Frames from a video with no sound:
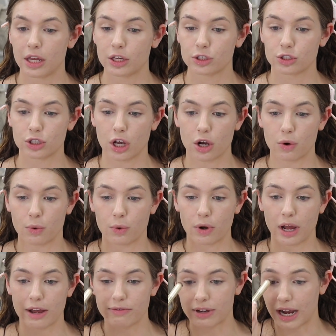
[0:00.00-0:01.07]
So
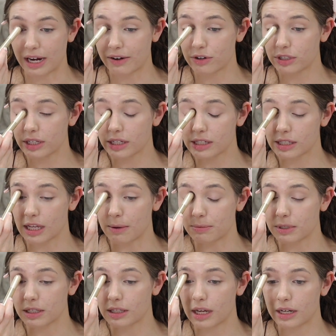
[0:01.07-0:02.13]
I've kind of just
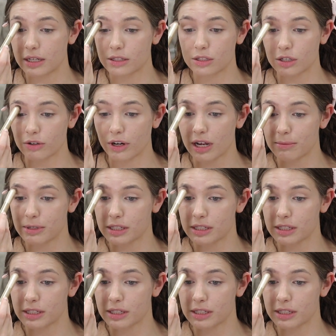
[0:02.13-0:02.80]
accepted that Instagram